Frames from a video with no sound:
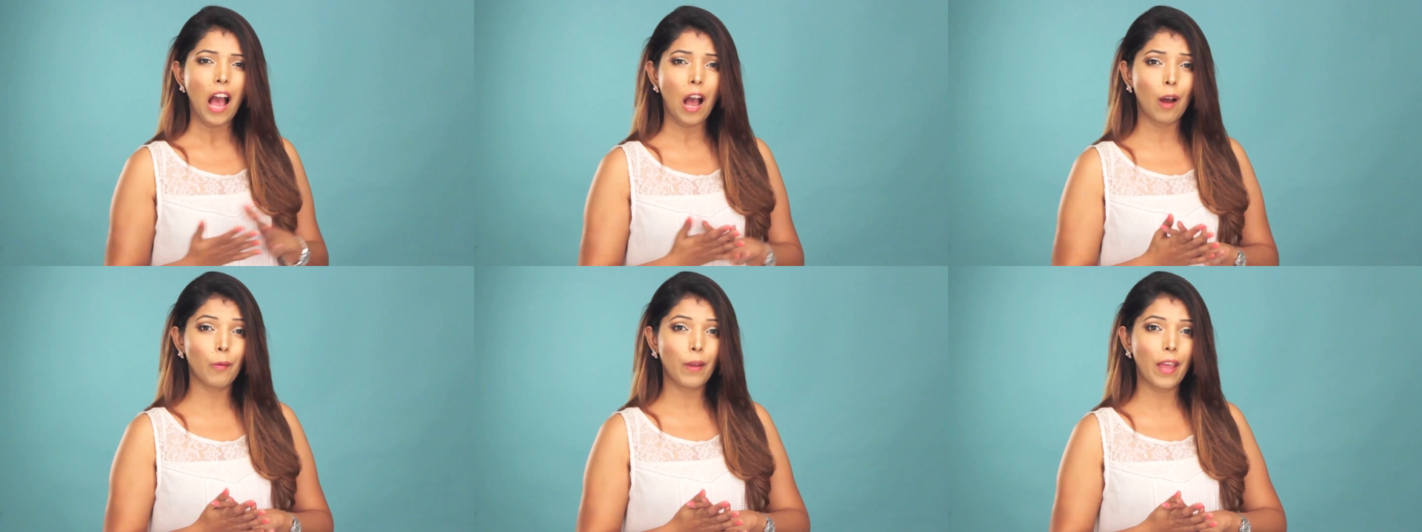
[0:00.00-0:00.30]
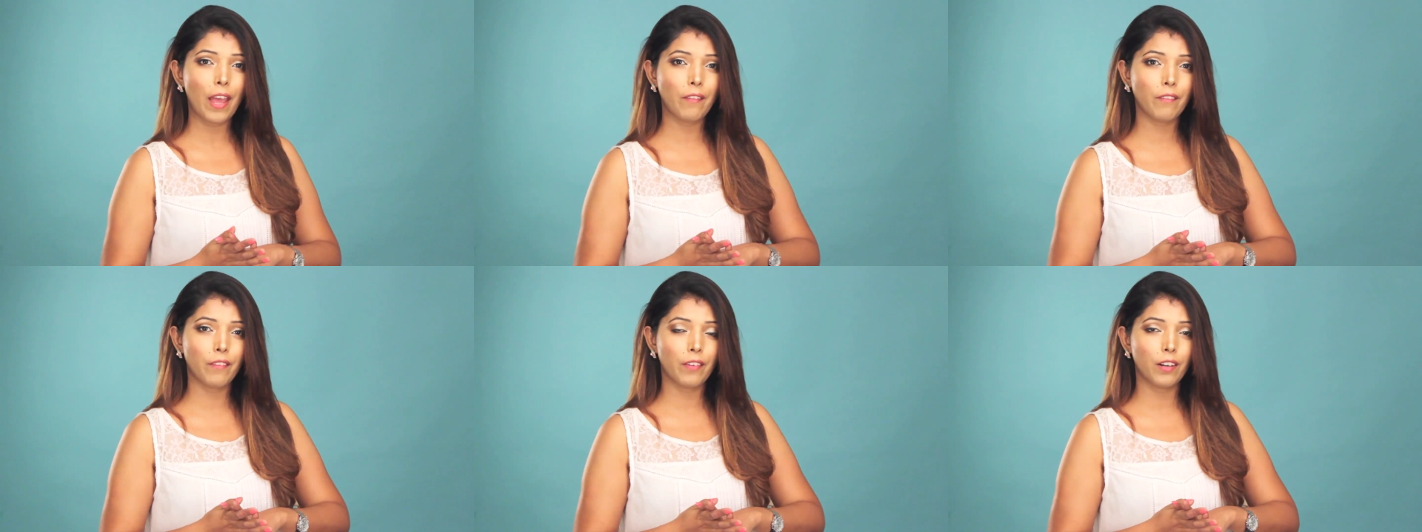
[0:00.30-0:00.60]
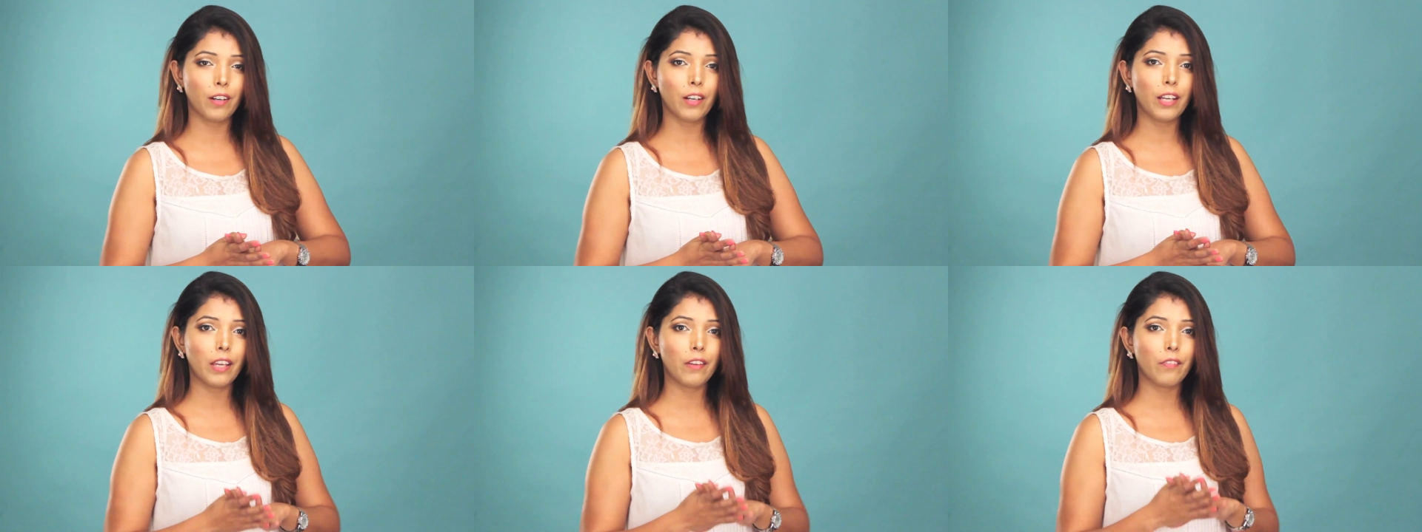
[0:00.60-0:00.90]

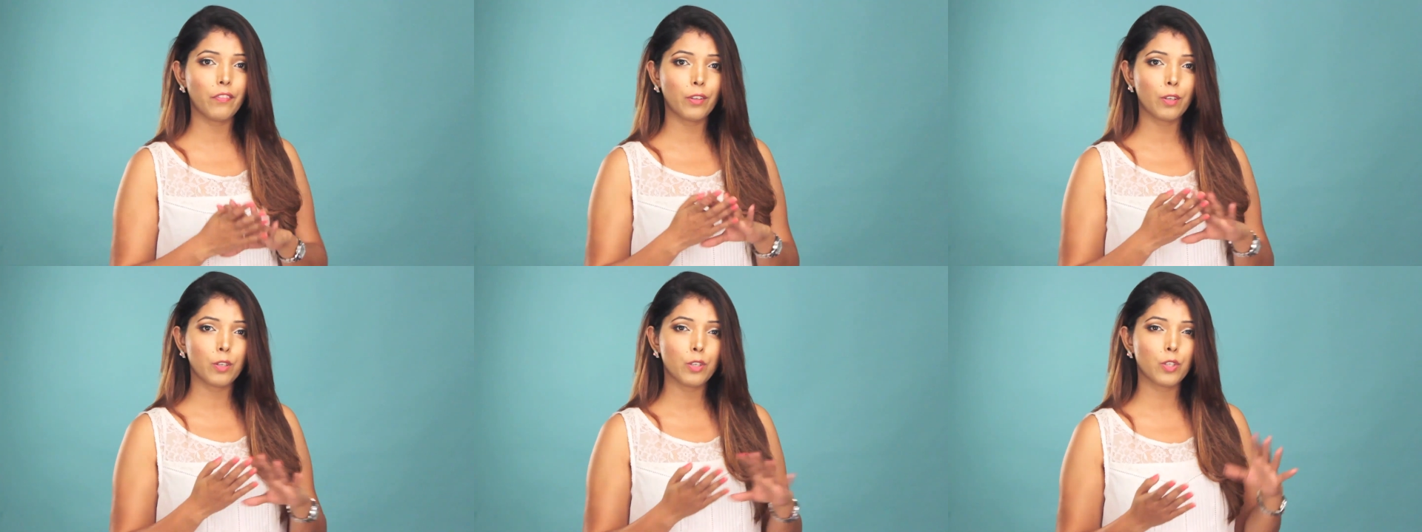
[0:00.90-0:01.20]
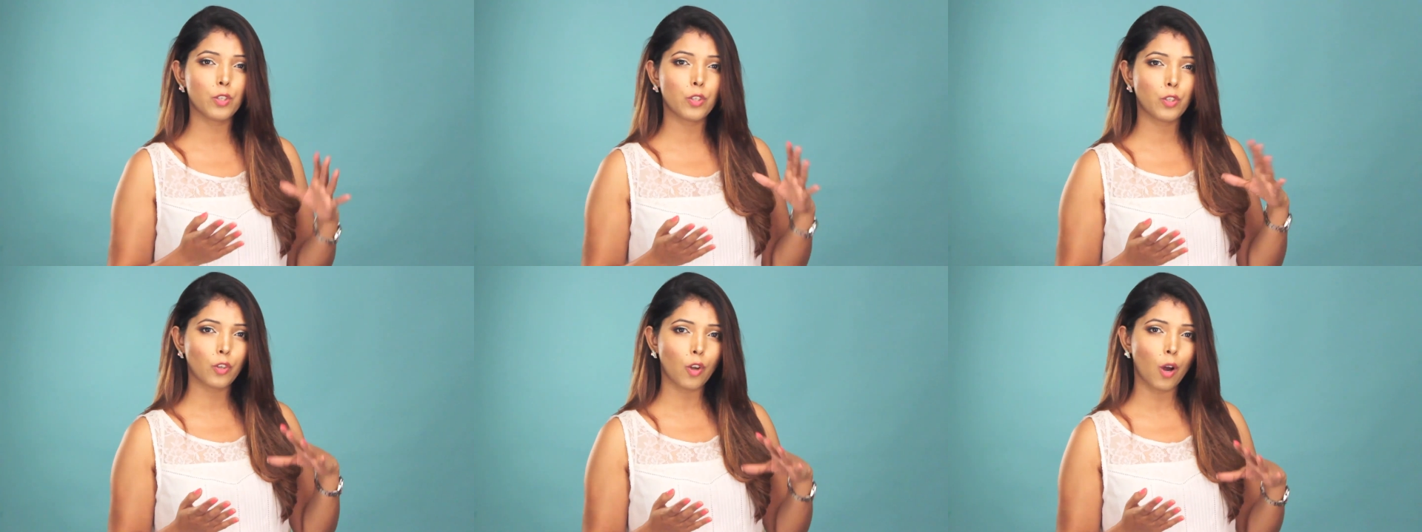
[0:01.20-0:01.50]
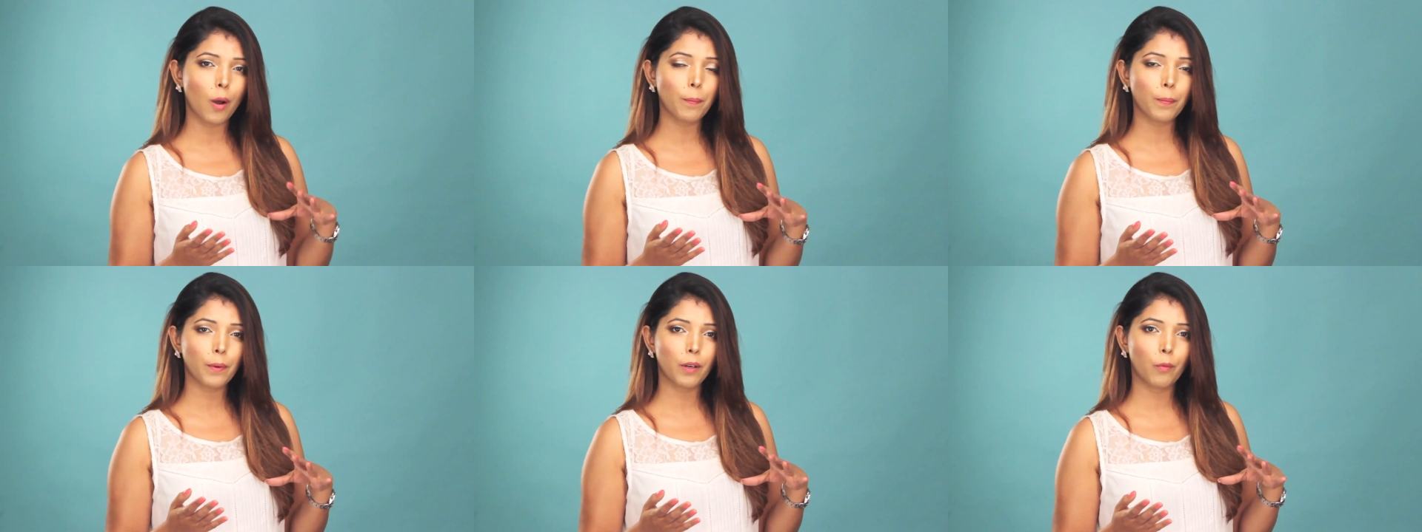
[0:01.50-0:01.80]
However, if you
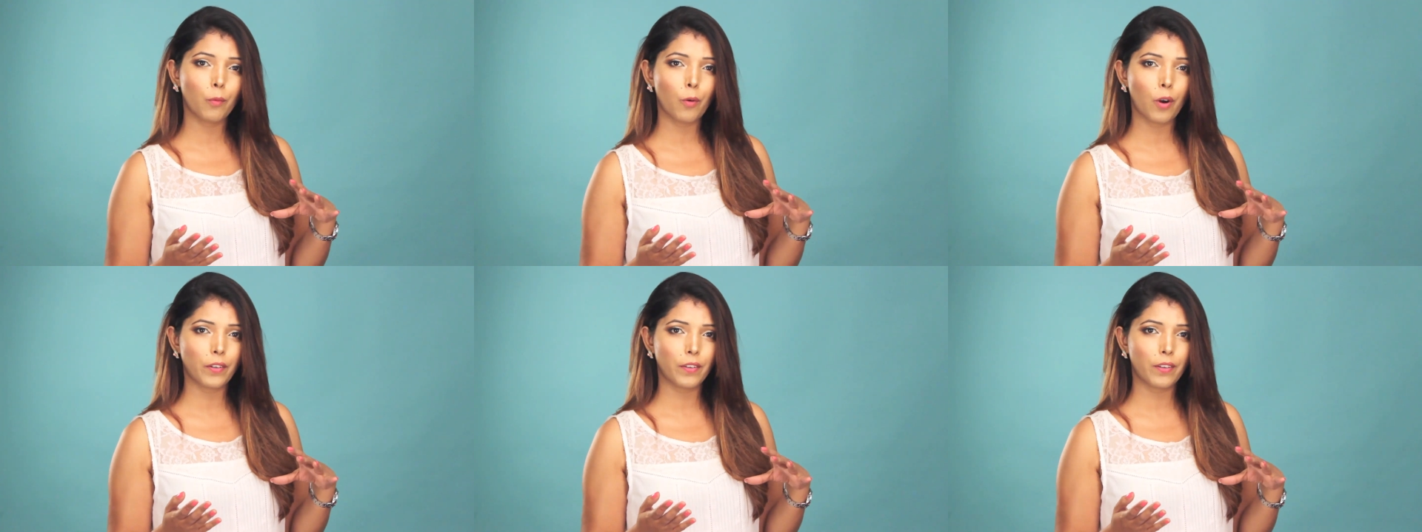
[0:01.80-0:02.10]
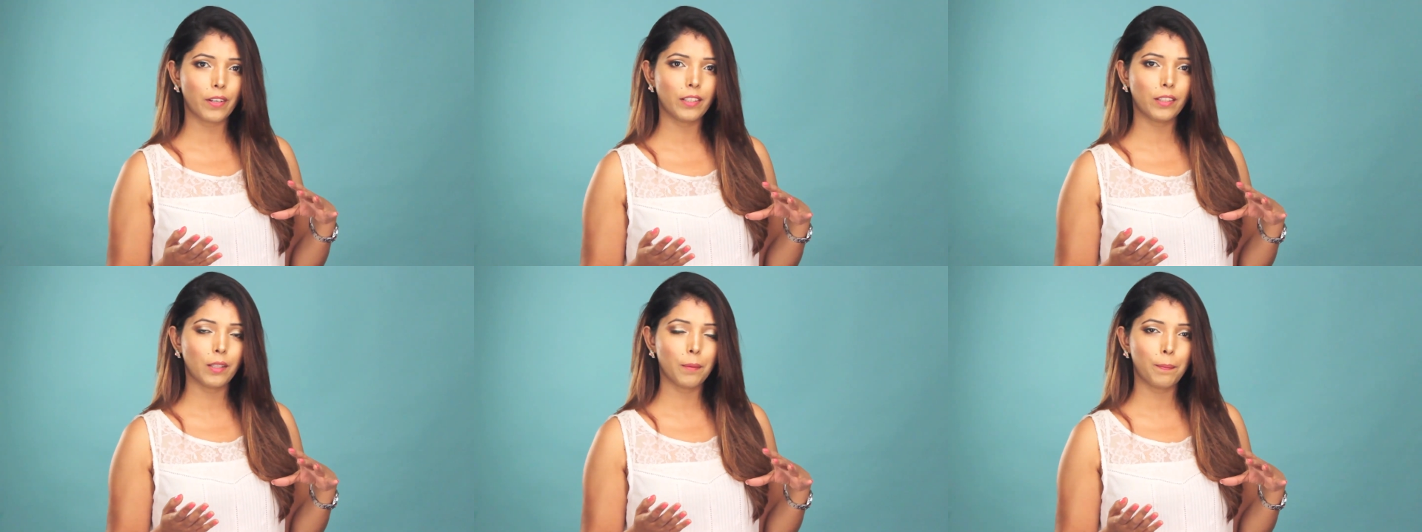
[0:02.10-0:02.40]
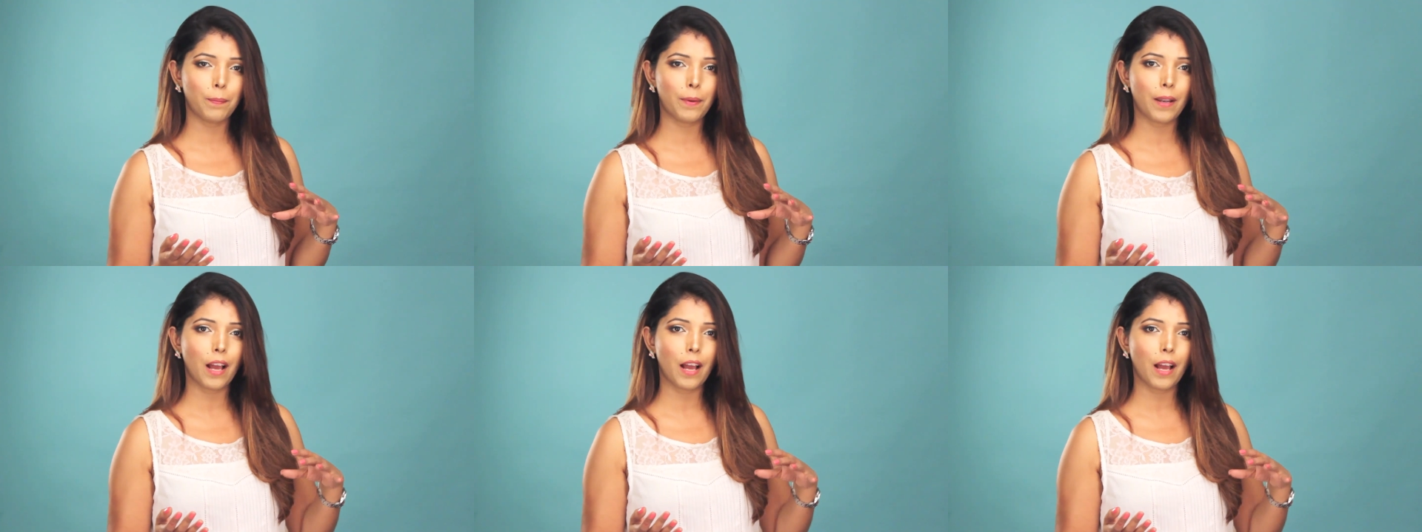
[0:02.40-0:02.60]
stop watering the